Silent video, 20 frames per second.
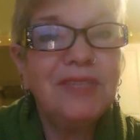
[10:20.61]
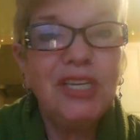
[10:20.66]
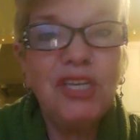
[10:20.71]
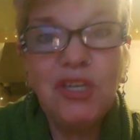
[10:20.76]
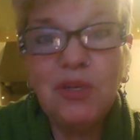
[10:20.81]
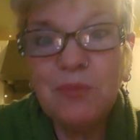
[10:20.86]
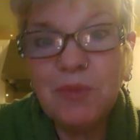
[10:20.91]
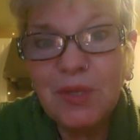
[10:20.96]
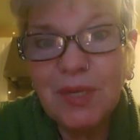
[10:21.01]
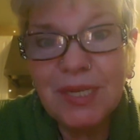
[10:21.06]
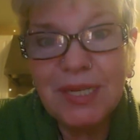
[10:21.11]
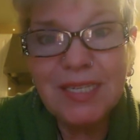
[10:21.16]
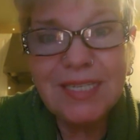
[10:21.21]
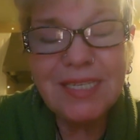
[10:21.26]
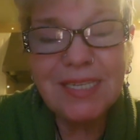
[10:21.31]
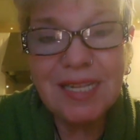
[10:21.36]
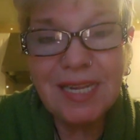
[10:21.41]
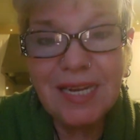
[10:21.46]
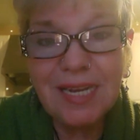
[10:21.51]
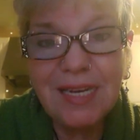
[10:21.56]

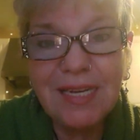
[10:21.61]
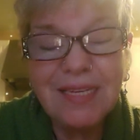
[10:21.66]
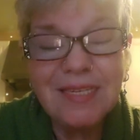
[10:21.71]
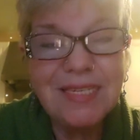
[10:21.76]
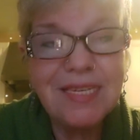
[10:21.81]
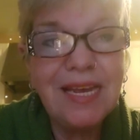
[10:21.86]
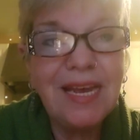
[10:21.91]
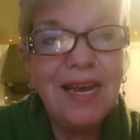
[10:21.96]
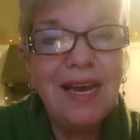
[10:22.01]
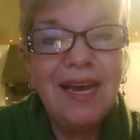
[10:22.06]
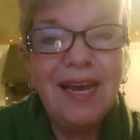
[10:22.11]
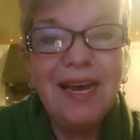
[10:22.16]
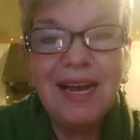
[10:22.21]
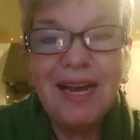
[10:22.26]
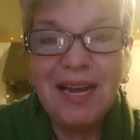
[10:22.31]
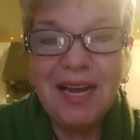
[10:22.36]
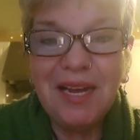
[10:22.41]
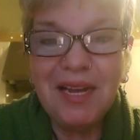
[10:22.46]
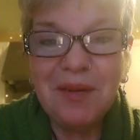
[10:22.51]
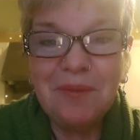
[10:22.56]
humorous things.
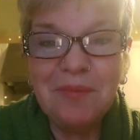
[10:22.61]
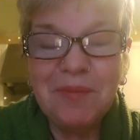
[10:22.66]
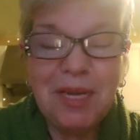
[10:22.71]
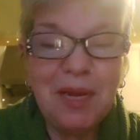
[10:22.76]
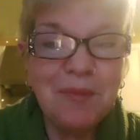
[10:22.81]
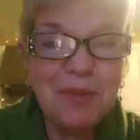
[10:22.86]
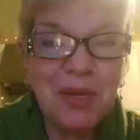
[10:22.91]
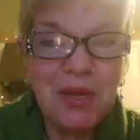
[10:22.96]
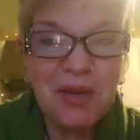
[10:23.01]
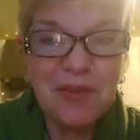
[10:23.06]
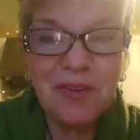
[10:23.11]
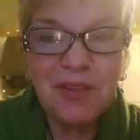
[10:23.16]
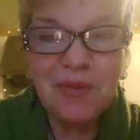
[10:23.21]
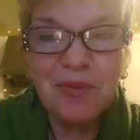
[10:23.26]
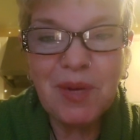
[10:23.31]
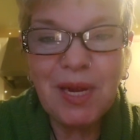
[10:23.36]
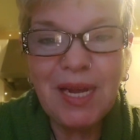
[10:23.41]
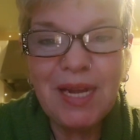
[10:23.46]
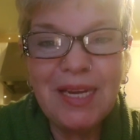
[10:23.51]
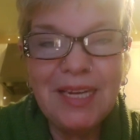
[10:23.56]
Come along for
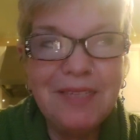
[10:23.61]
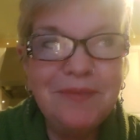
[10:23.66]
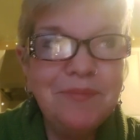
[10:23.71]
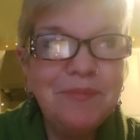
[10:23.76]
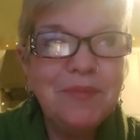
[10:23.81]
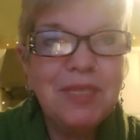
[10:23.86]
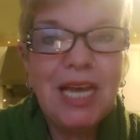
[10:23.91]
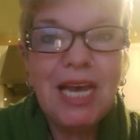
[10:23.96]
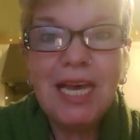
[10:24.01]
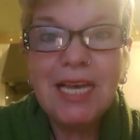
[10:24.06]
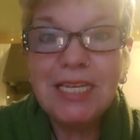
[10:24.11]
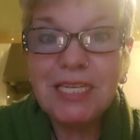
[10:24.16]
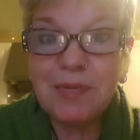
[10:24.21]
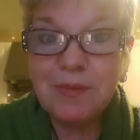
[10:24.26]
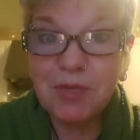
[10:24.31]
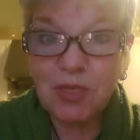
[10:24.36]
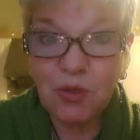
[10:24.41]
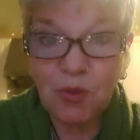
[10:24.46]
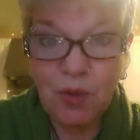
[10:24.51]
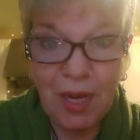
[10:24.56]
the ride.
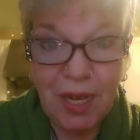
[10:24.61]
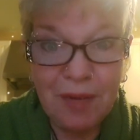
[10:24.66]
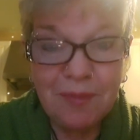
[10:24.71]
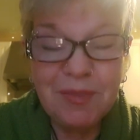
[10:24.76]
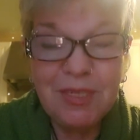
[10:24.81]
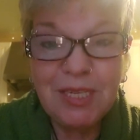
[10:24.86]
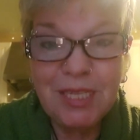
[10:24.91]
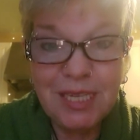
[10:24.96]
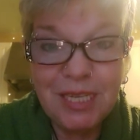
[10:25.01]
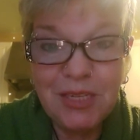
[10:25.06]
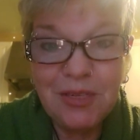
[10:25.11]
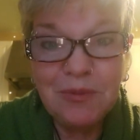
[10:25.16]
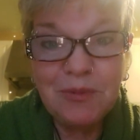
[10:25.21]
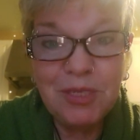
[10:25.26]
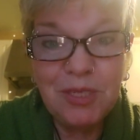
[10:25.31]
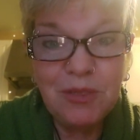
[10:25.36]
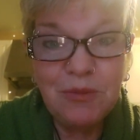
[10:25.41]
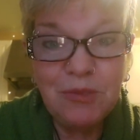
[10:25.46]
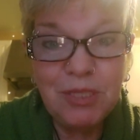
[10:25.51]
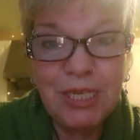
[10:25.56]
Subscribe to the
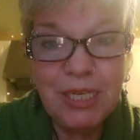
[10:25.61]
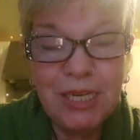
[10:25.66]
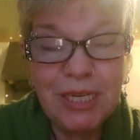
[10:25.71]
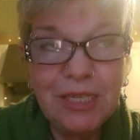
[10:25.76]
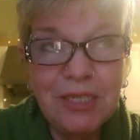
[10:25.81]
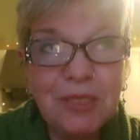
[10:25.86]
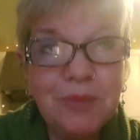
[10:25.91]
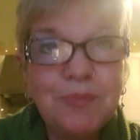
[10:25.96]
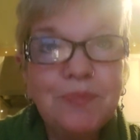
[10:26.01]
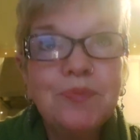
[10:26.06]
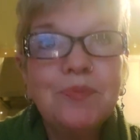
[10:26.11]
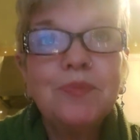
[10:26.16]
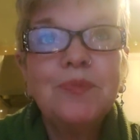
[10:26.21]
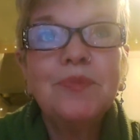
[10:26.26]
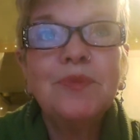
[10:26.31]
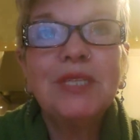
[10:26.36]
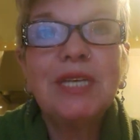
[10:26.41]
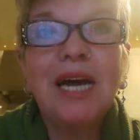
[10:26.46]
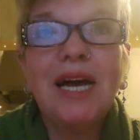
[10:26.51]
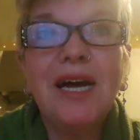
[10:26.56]
YouTube channel.
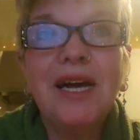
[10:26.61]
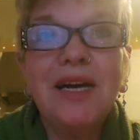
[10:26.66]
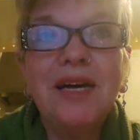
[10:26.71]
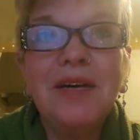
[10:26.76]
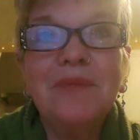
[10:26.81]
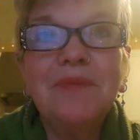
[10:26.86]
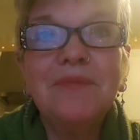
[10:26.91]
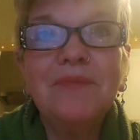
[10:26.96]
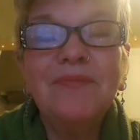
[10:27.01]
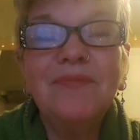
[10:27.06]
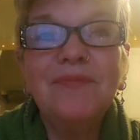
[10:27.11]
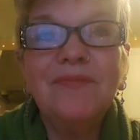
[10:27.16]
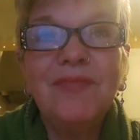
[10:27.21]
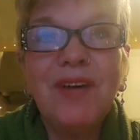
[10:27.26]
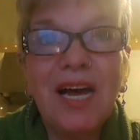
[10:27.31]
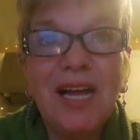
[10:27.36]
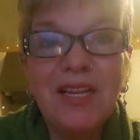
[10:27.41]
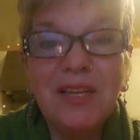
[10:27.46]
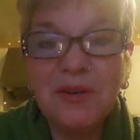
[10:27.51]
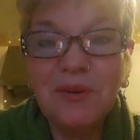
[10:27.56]

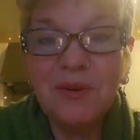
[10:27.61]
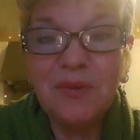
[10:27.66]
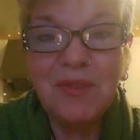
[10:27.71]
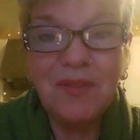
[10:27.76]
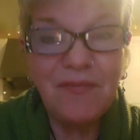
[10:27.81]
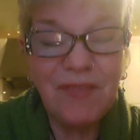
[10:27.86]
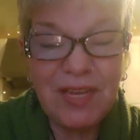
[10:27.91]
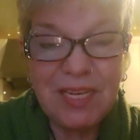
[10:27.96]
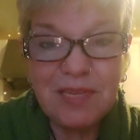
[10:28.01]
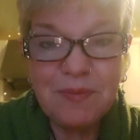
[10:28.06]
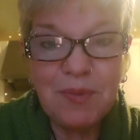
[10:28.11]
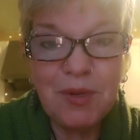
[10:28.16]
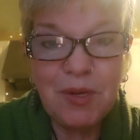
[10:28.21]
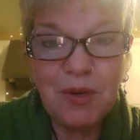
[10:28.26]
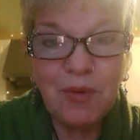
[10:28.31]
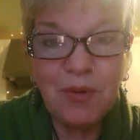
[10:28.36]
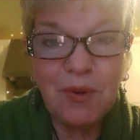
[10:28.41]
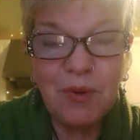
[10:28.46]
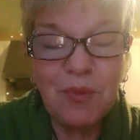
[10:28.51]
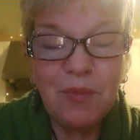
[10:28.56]
Follow the
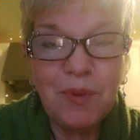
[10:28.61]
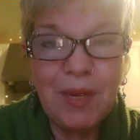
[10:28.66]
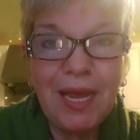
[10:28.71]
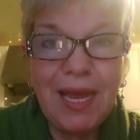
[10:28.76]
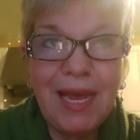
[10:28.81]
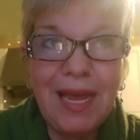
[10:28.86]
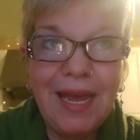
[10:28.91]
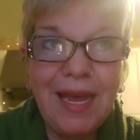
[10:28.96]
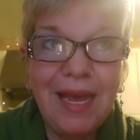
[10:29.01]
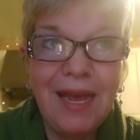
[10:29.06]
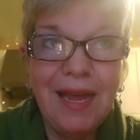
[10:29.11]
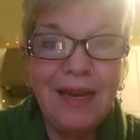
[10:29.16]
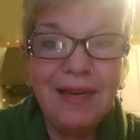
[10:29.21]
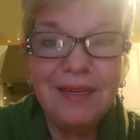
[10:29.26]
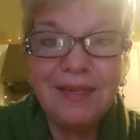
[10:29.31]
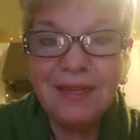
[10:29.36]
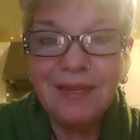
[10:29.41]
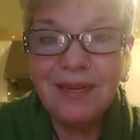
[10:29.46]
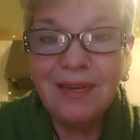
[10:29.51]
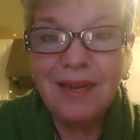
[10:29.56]
Facebook group.
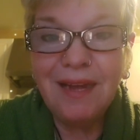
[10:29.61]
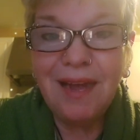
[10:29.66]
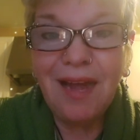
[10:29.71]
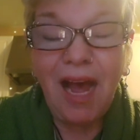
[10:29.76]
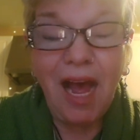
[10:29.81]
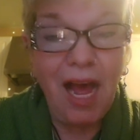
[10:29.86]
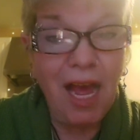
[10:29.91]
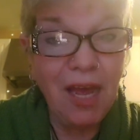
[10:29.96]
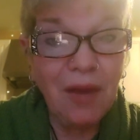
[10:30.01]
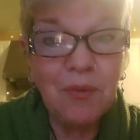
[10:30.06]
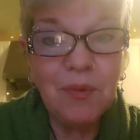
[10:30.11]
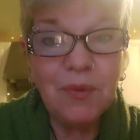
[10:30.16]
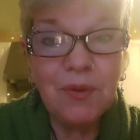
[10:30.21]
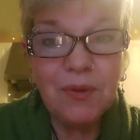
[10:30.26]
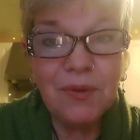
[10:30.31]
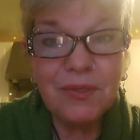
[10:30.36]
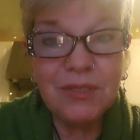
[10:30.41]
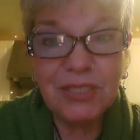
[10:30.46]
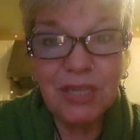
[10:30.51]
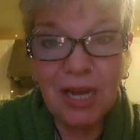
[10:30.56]
And I
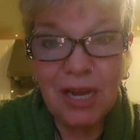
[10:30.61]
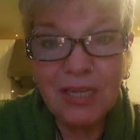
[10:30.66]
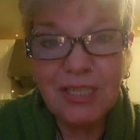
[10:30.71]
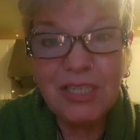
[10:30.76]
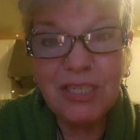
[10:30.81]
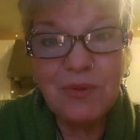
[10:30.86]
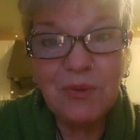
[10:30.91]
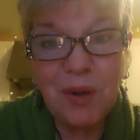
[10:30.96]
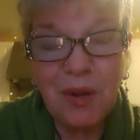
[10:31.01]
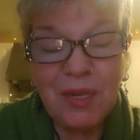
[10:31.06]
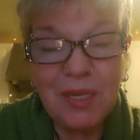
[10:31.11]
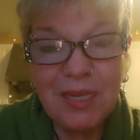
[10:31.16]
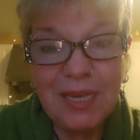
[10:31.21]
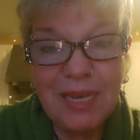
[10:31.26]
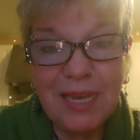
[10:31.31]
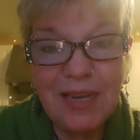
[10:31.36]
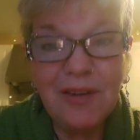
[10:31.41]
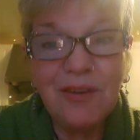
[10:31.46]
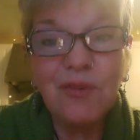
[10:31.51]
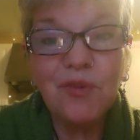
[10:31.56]
will talk to you all
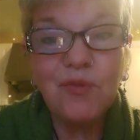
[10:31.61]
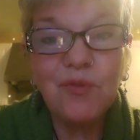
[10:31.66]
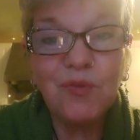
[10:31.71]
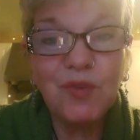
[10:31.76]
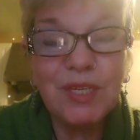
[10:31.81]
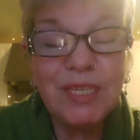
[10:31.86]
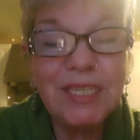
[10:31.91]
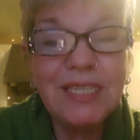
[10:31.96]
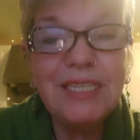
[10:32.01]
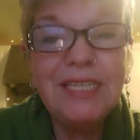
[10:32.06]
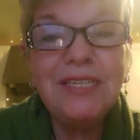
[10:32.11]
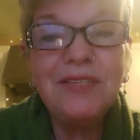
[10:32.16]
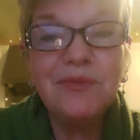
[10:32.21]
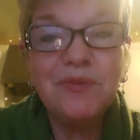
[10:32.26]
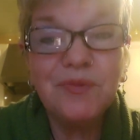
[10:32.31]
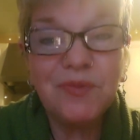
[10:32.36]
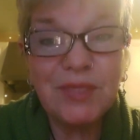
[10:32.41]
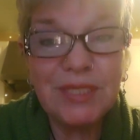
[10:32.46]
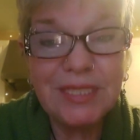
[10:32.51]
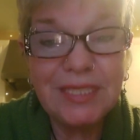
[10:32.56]
again really,
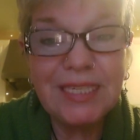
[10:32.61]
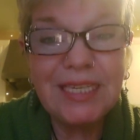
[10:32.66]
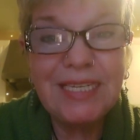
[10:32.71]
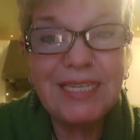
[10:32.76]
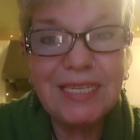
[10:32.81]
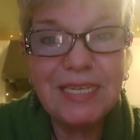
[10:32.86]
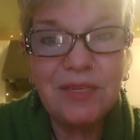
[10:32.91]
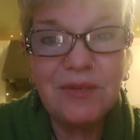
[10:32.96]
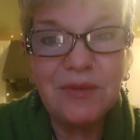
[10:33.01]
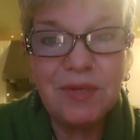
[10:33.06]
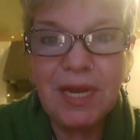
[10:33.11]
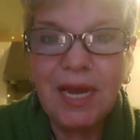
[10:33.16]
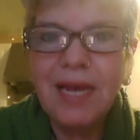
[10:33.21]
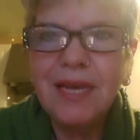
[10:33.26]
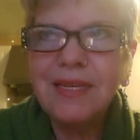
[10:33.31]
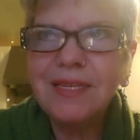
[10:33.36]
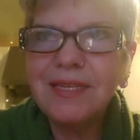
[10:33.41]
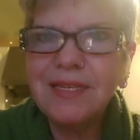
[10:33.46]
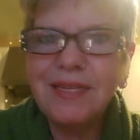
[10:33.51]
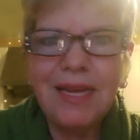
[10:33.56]
really soon.
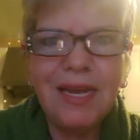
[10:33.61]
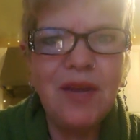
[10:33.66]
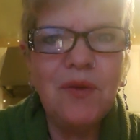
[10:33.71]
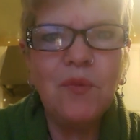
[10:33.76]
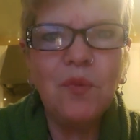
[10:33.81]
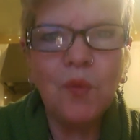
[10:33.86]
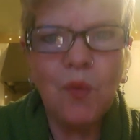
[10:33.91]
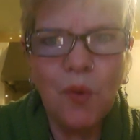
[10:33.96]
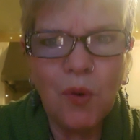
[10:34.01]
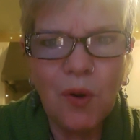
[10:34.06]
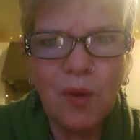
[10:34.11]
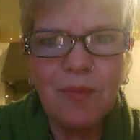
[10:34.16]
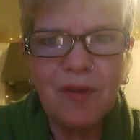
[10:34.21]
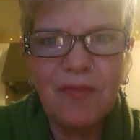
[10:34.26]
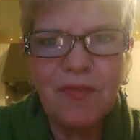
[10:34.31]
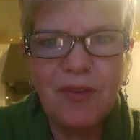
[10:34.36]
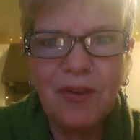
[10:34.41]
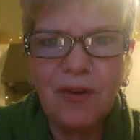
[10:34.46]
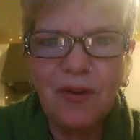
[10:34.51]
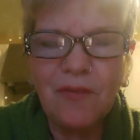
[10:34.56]
Stay warm
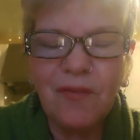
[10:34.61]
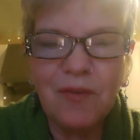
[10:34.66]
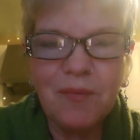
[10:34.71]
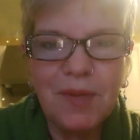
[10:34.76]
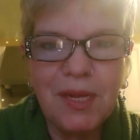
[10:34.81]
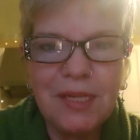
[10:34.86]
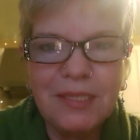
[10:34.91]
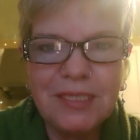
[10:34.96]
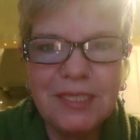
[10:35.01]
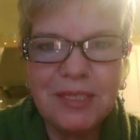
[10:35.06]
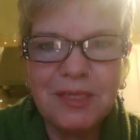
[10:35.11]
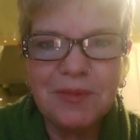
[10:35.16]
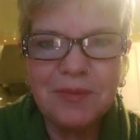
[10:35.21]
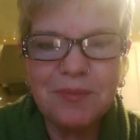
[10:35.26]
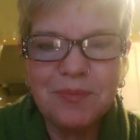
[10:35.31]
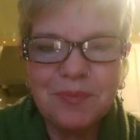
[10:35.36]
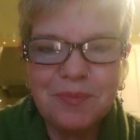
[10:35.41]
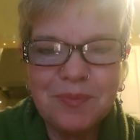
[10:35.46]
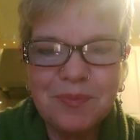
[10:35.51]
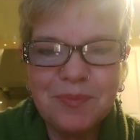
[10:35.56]
if you're a Vermonter.